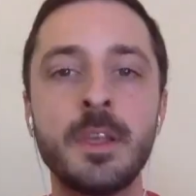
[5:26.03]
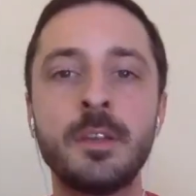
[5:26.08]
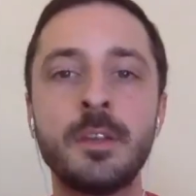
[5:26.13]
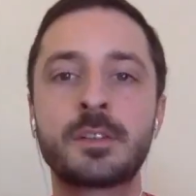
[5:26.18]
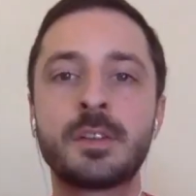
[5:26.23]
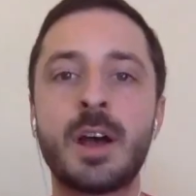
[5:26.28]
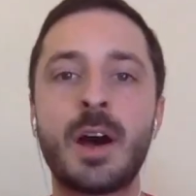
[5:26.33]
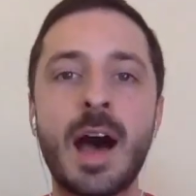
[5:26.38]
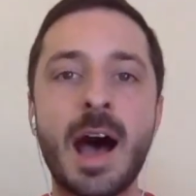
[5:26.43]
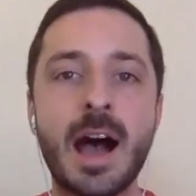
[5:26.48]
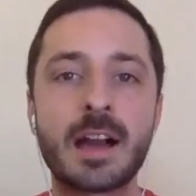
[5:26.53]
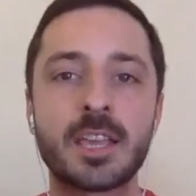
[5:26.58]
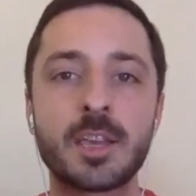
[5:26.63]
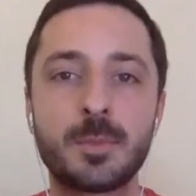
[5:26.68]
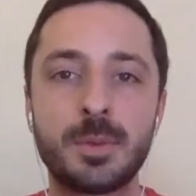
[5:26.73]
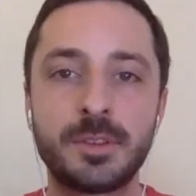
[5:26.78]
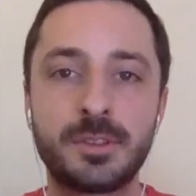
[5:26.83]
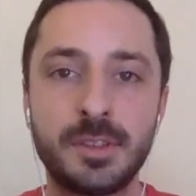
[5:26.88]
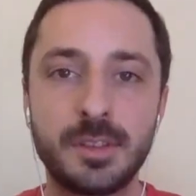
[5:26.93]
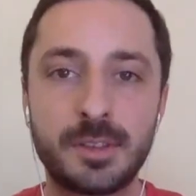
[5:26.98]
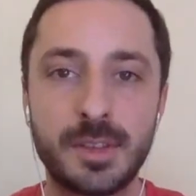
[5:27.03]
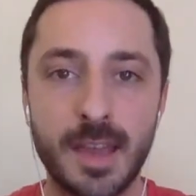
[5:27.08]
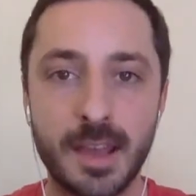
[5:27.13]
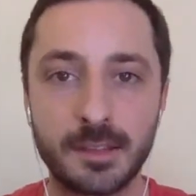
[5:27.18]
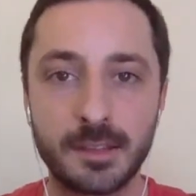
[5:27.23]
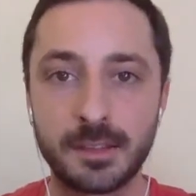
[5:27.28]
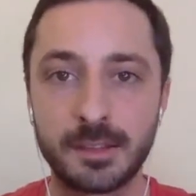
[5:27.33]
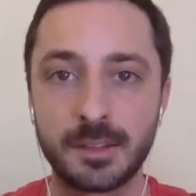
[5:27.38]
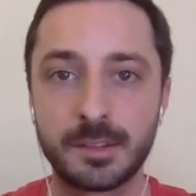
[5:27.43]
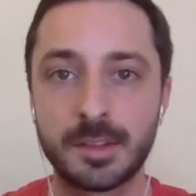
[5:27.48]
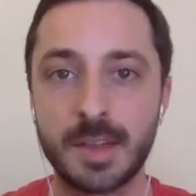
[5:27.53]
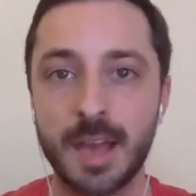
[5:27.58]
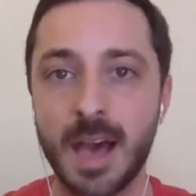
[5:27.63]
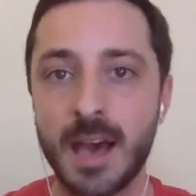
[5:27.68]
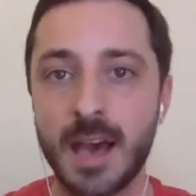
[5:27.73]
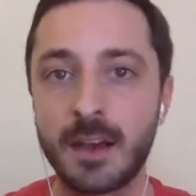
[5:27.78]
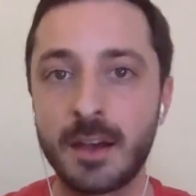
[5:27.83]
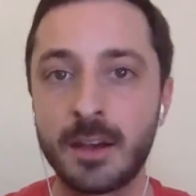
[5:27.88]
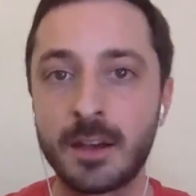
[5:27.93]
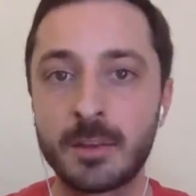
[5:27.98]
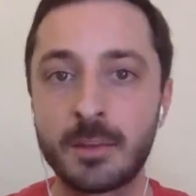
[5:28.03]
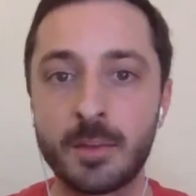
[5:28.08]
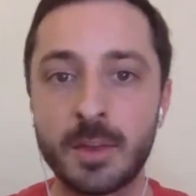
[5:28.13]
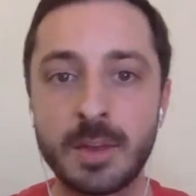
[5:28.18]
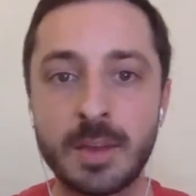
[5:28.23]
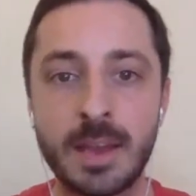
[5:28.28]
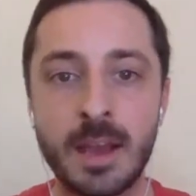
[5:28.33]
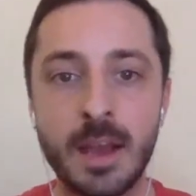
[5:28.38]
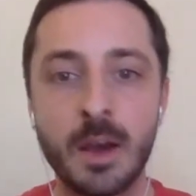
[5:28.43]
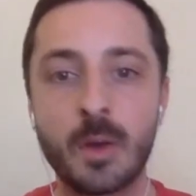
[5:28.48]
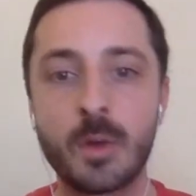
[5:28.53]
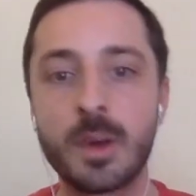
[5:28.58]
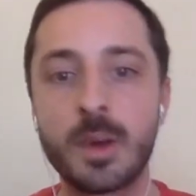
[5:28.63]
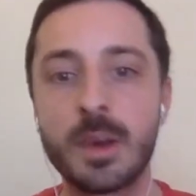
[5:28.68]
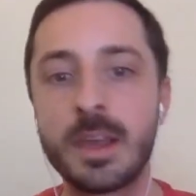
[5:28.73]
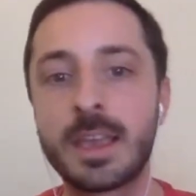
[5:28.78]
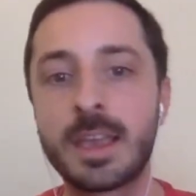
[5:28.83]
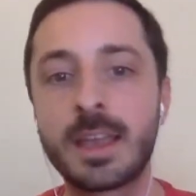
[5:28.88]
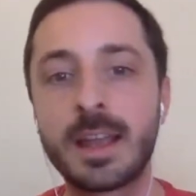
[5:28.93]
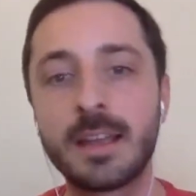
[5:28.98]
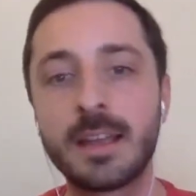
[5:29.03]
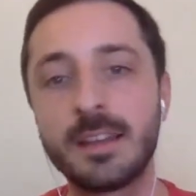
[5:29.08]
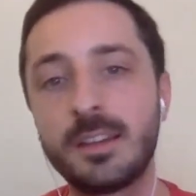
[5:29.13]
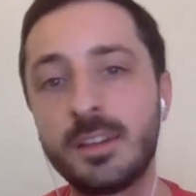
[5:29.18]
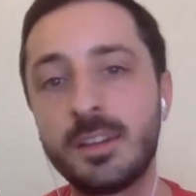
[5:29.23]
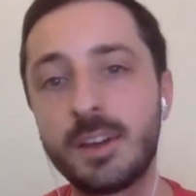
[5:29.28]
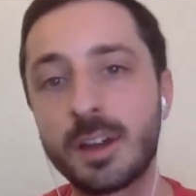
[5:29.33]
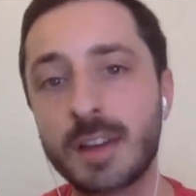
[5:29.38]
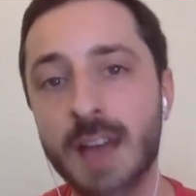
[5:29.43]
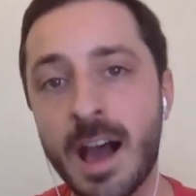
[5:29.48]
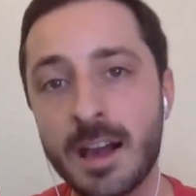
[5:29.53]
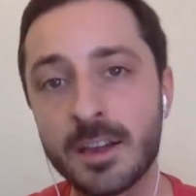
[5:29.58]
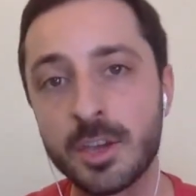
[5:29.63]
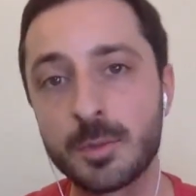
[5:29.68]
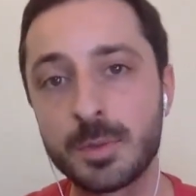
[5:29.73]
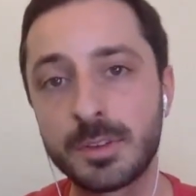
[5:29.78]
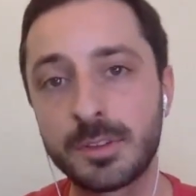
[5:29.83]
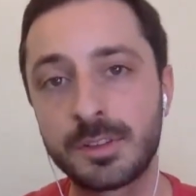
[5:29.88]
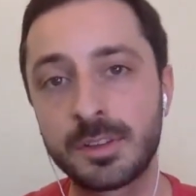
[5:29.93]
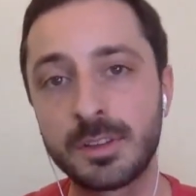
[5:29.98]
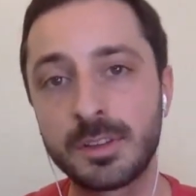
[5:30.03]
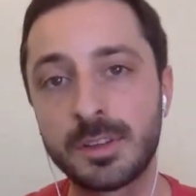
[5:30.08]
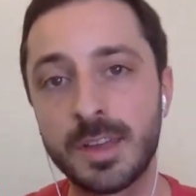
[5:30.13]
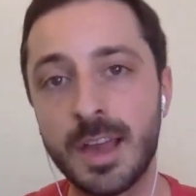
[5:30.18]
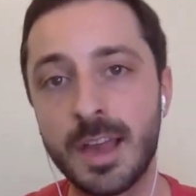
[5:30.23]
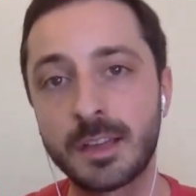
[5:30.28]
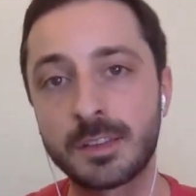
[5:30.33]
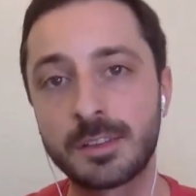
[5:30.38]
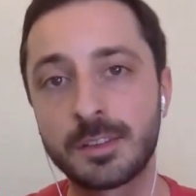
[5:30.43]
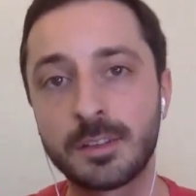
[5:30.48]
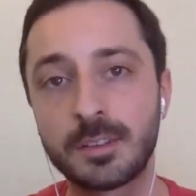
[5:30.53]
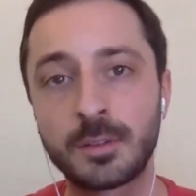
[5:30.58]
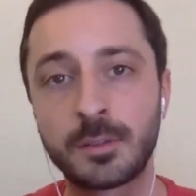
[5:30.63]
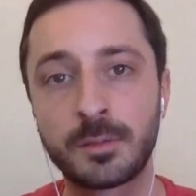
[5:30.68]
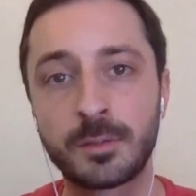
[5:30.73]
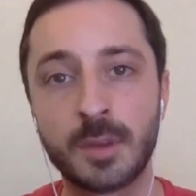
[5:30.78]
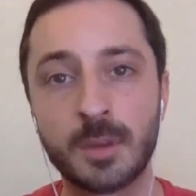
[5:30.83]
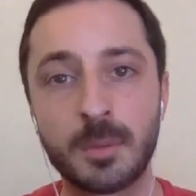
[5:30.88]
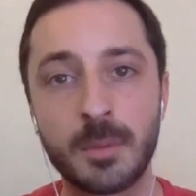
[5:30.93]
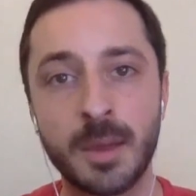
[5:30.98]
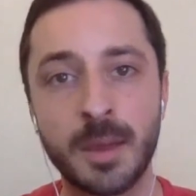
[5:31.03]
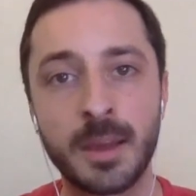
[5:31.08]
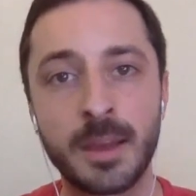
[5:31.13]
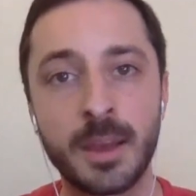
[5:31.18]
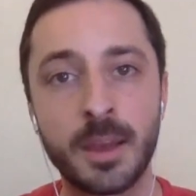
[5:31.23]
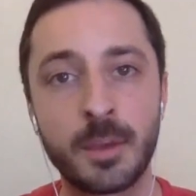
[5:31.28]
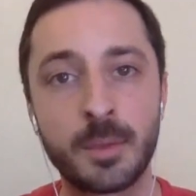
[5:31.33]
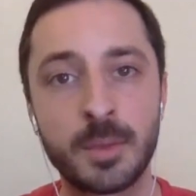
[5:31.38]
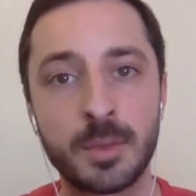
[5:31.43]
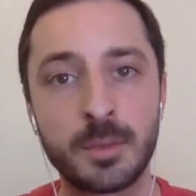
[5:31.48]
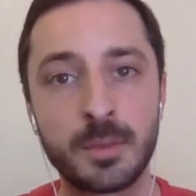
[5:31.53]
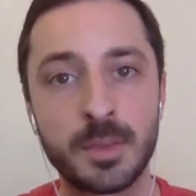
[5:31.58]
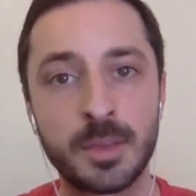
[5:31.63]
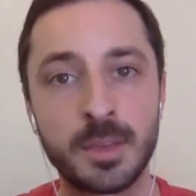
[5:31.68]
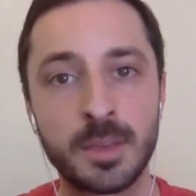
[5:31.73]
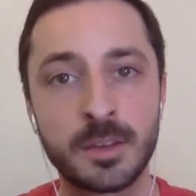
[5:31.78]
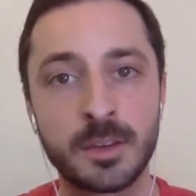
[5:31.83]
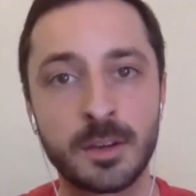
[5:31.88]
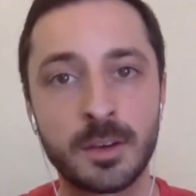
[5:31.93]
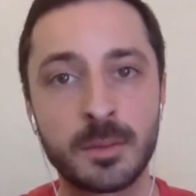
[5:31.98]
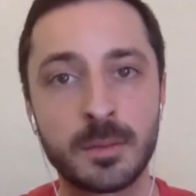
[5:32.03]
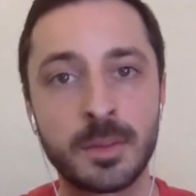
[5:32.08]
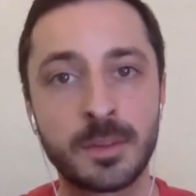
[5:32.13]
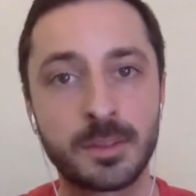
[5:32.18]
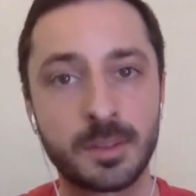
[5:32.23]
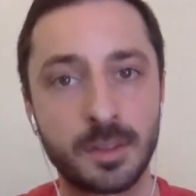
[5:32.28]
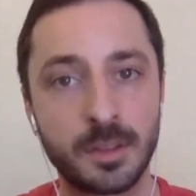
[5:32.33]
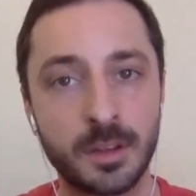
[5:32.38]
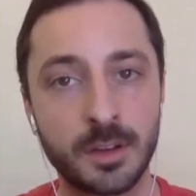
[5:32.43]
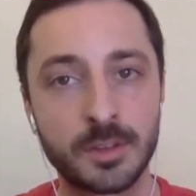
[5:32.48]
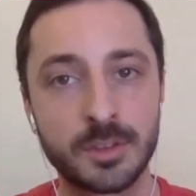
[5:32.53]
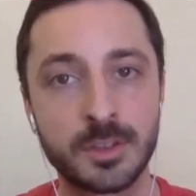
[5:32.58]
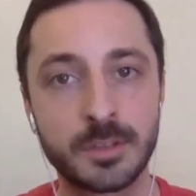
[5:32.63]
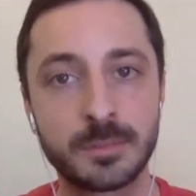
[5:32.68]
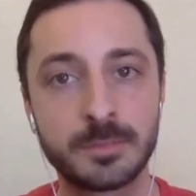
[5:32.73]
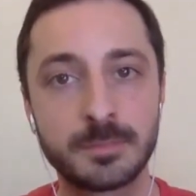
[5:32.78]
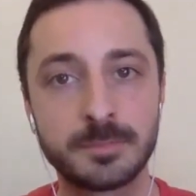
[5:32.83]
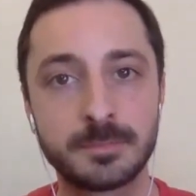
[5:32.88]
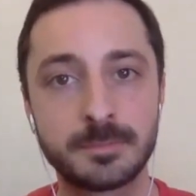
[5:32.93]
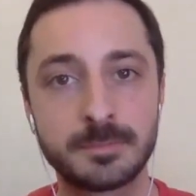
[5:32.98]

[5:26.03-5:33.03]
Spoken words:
So now occupancy taxes, it's a hot item right now. Can I deduct occupancy taxes from my Airbnb income as a deduction?